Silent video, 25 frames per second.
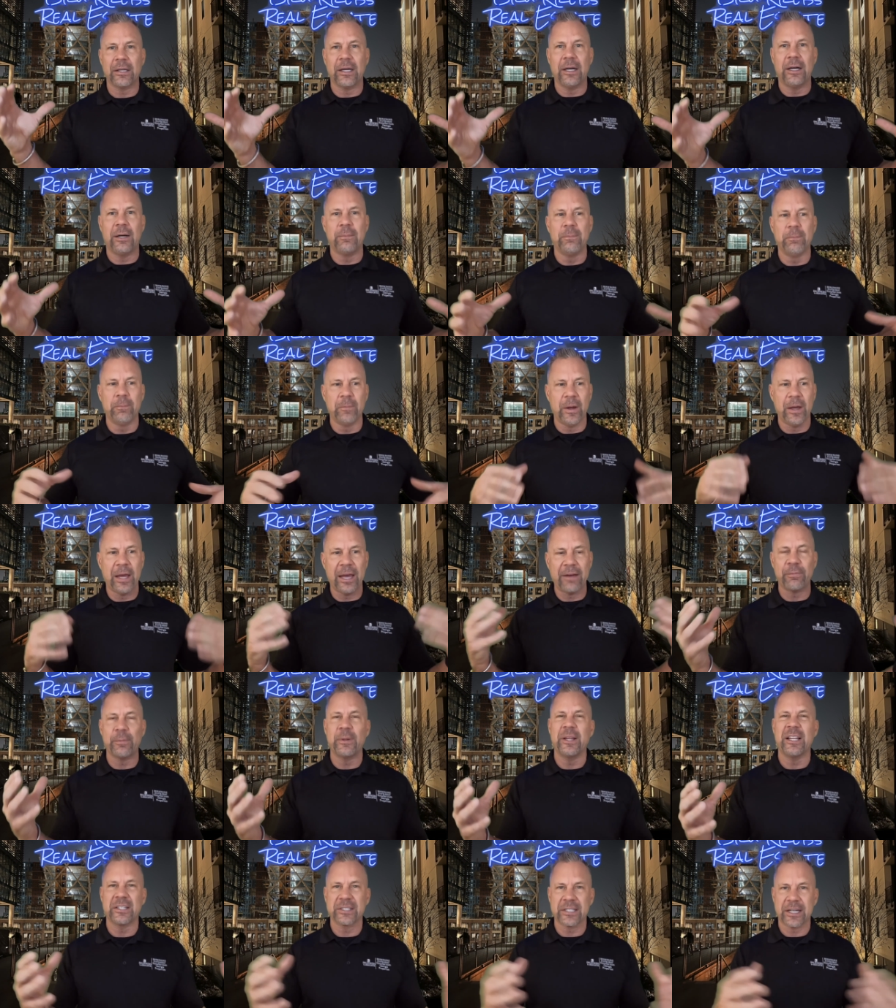Um,
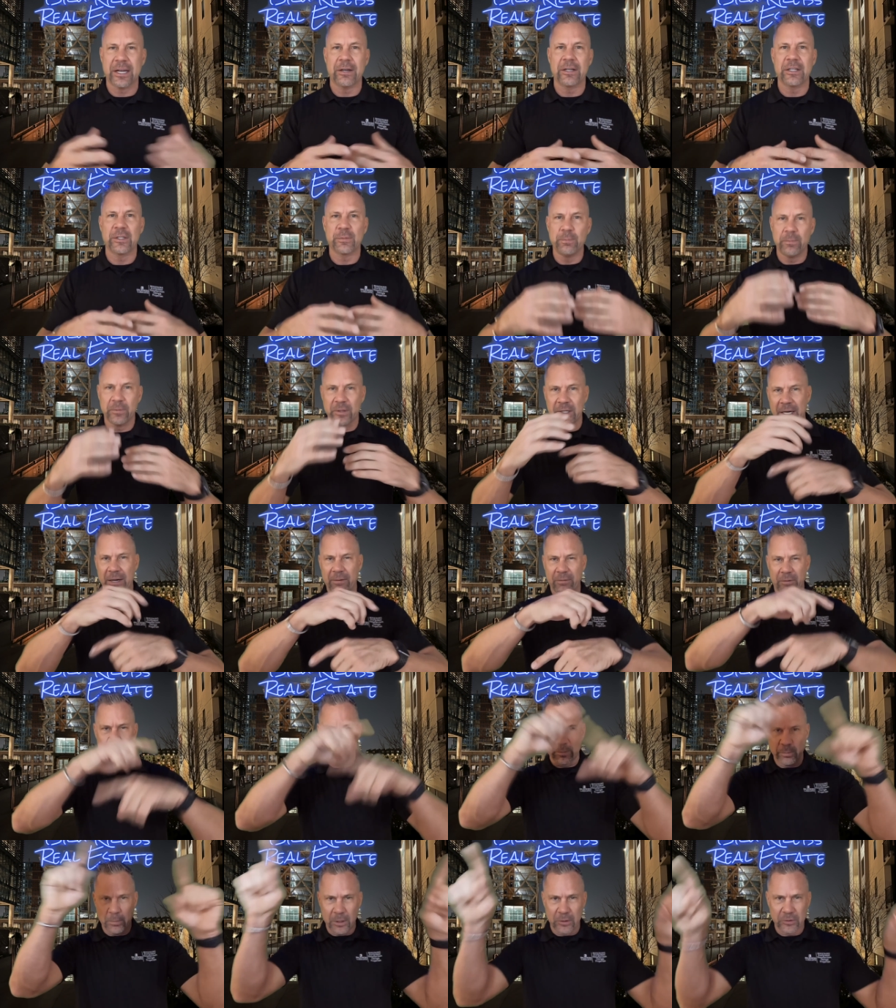FMLS carries
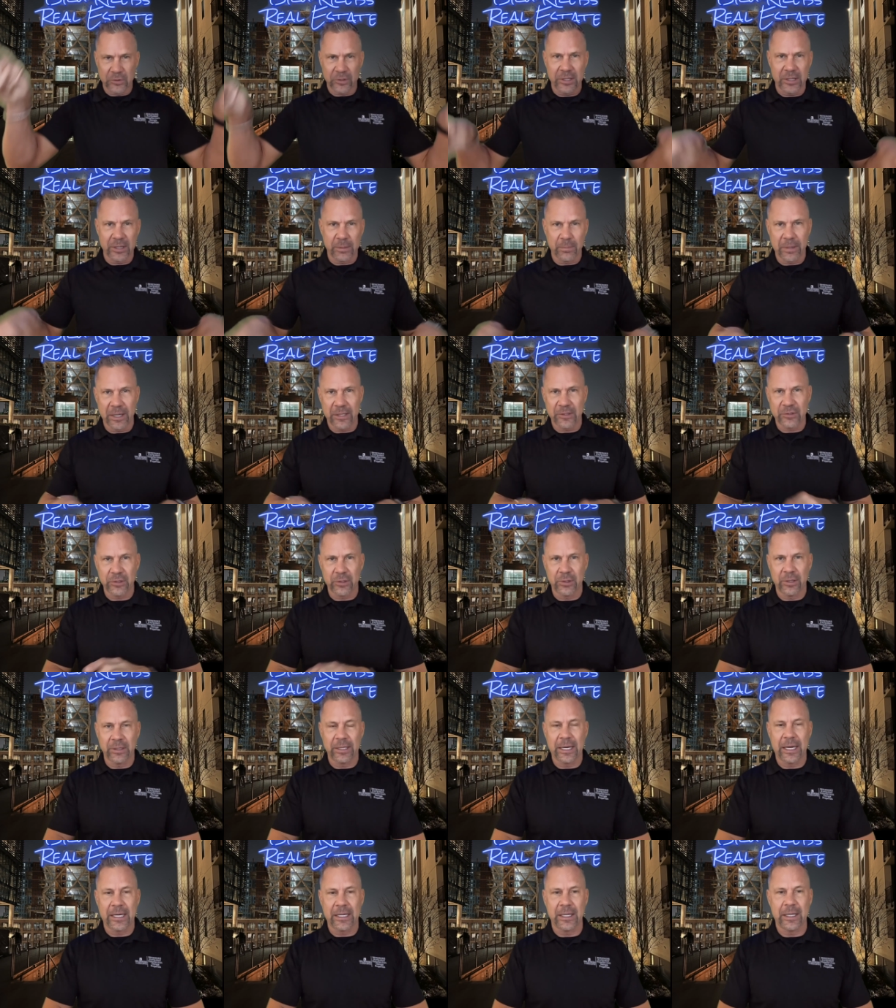covers mostly the Metro
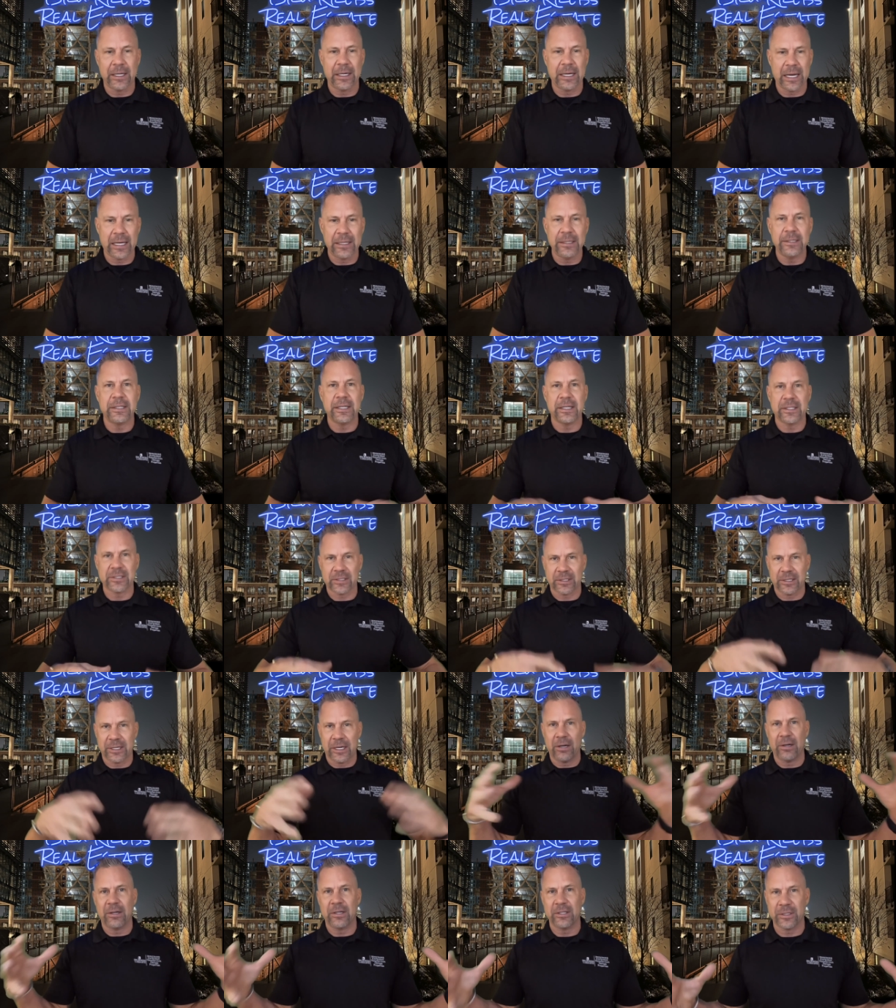Atlanta and, and does
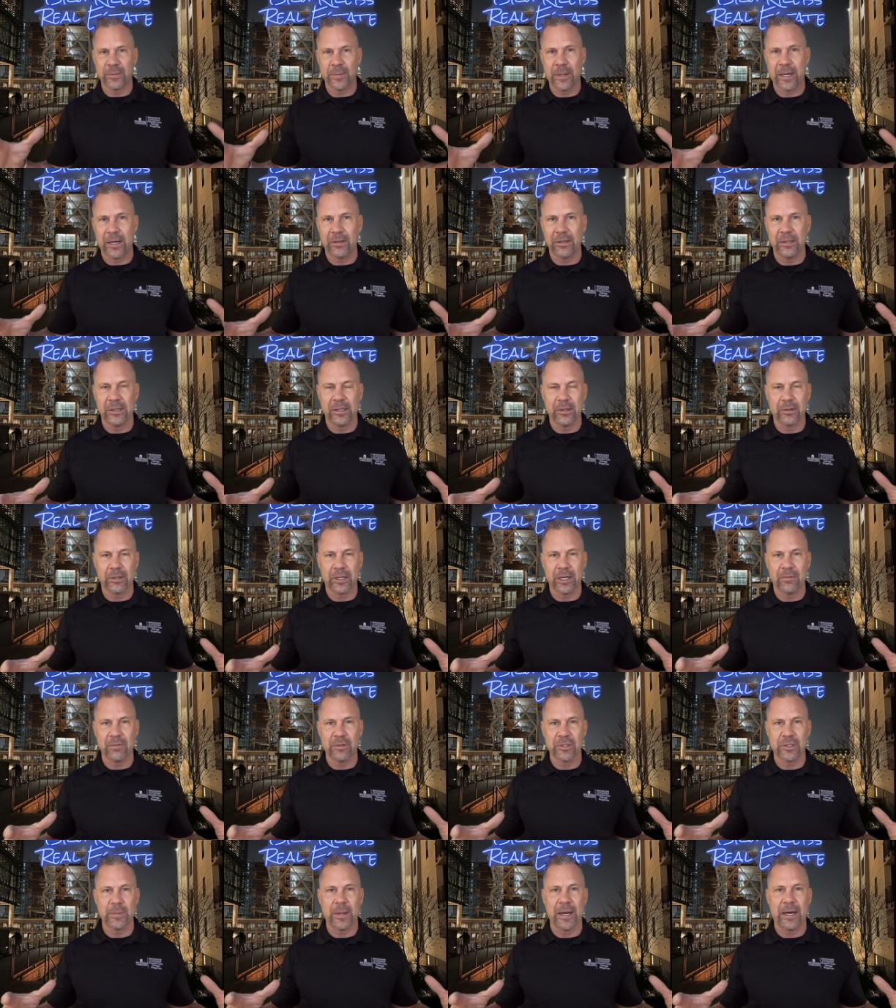carry some out or uh,
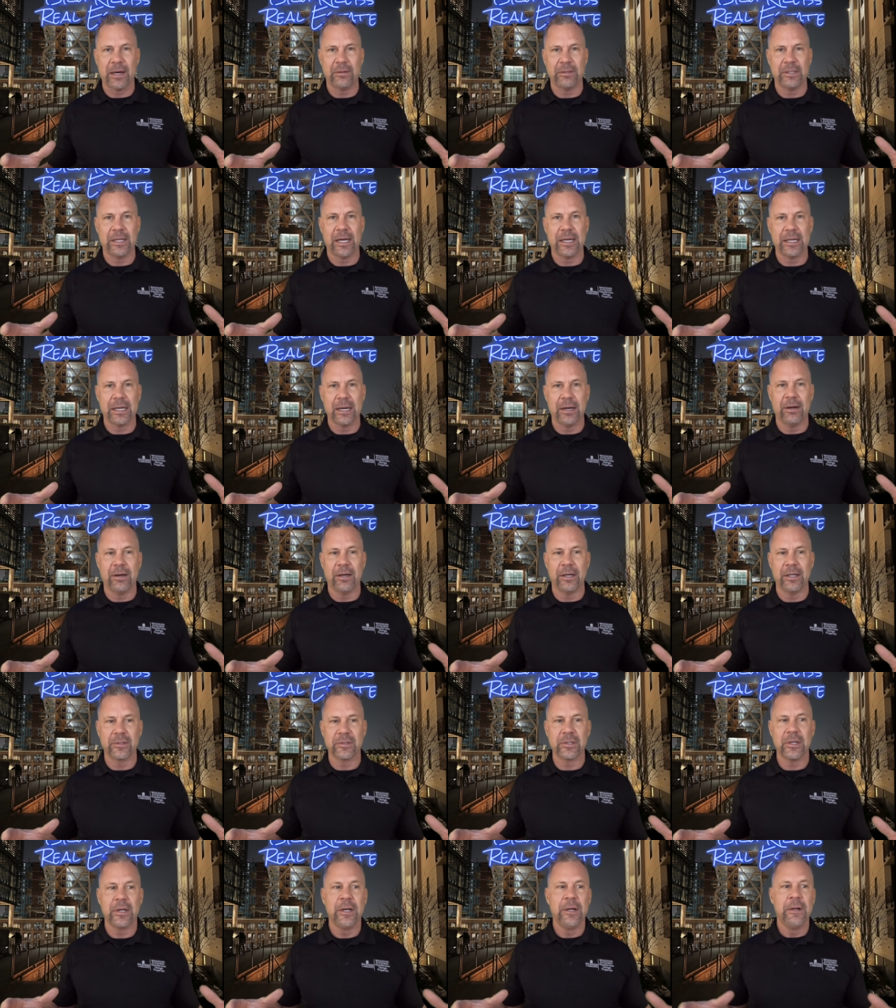cover some outlying
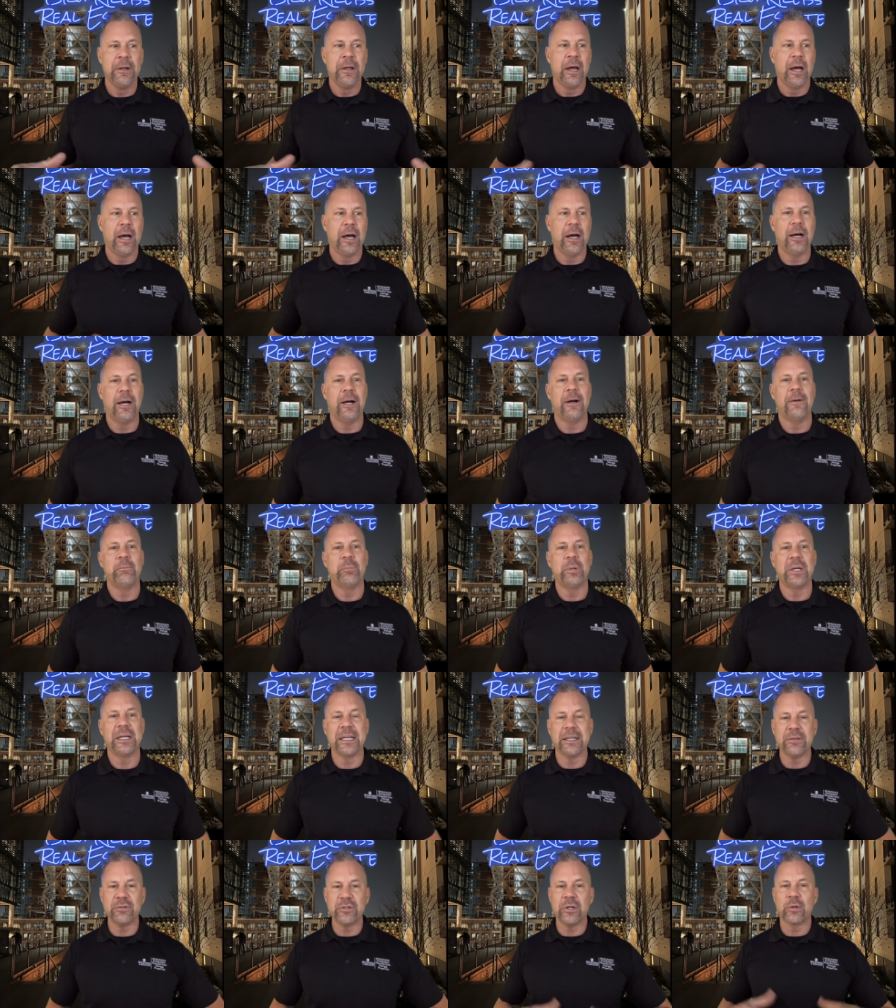areas, um, but
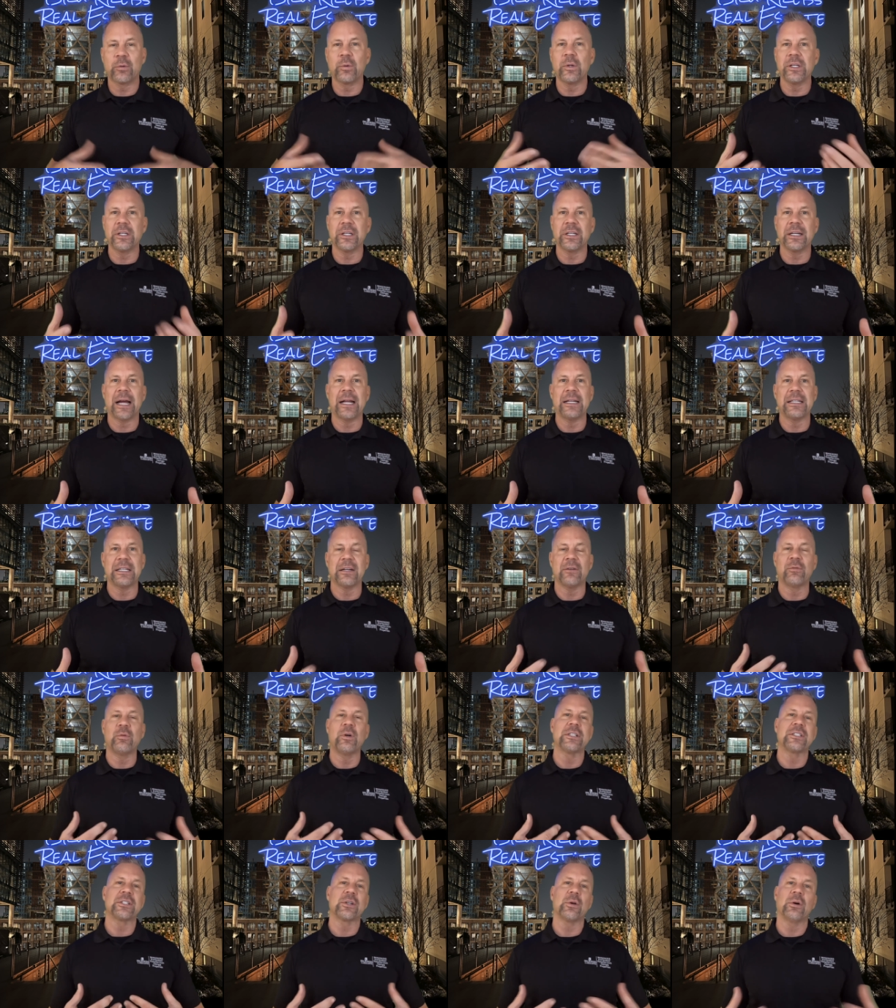it gives you a really good idea of
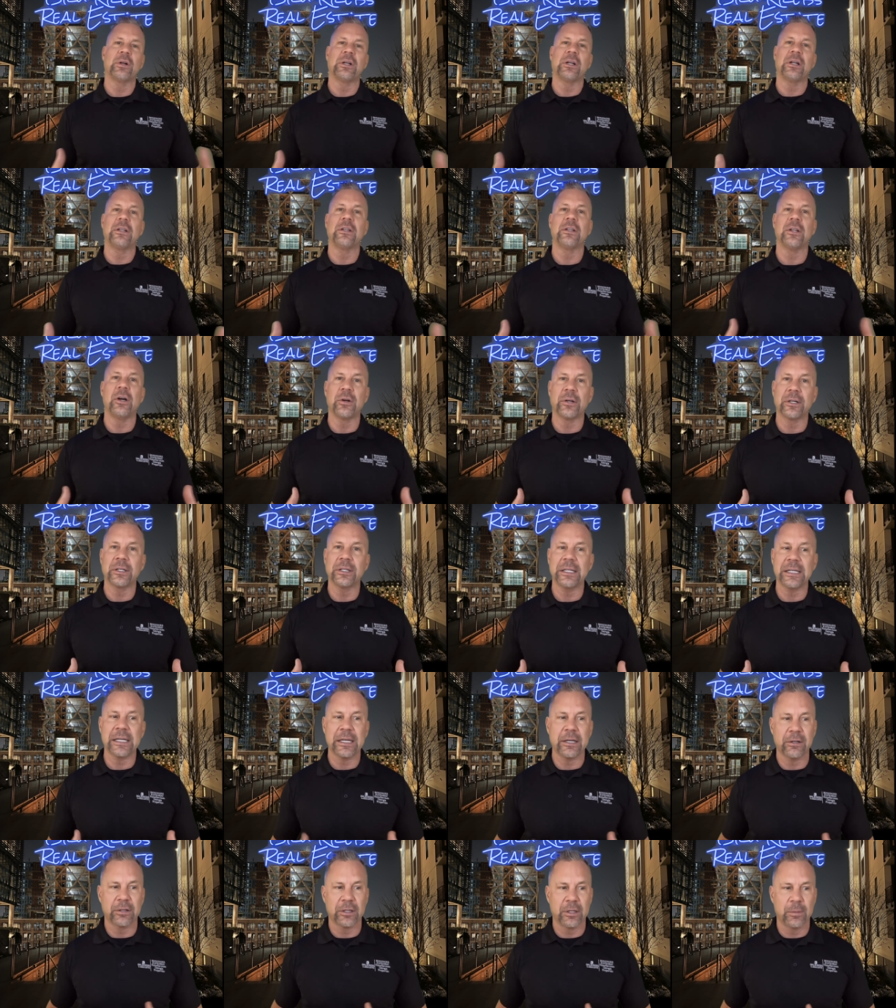what's going on locally
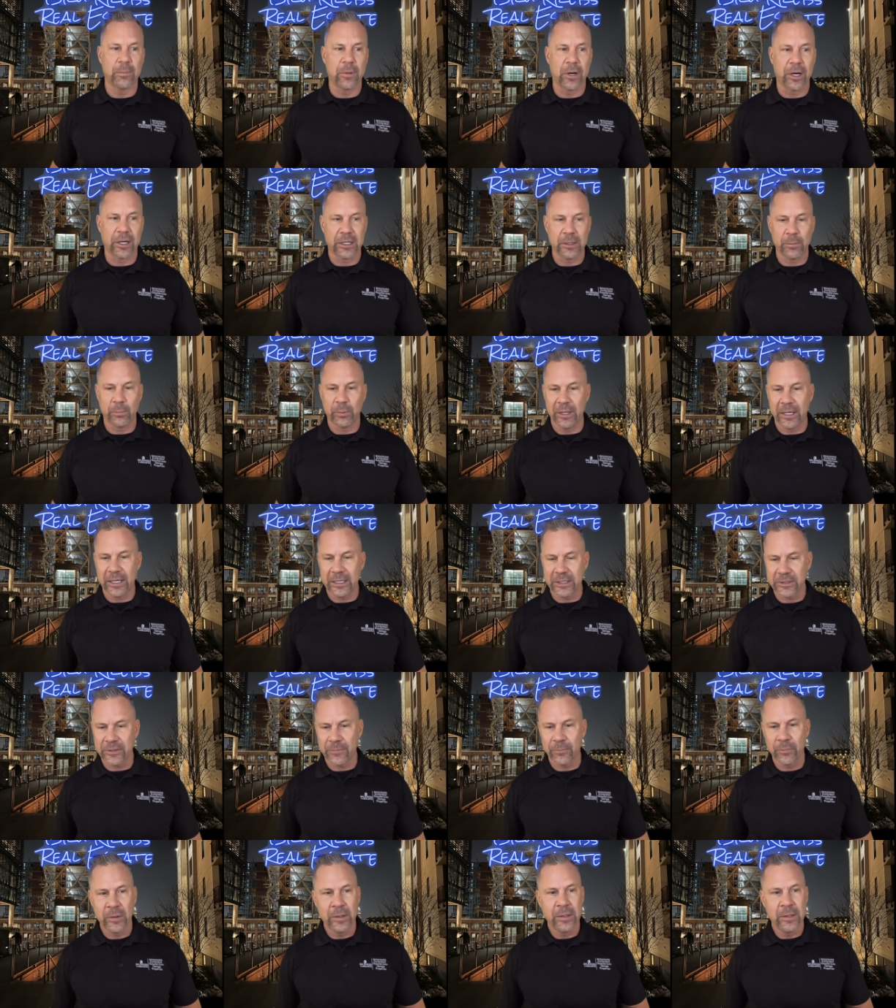here in the marketplace.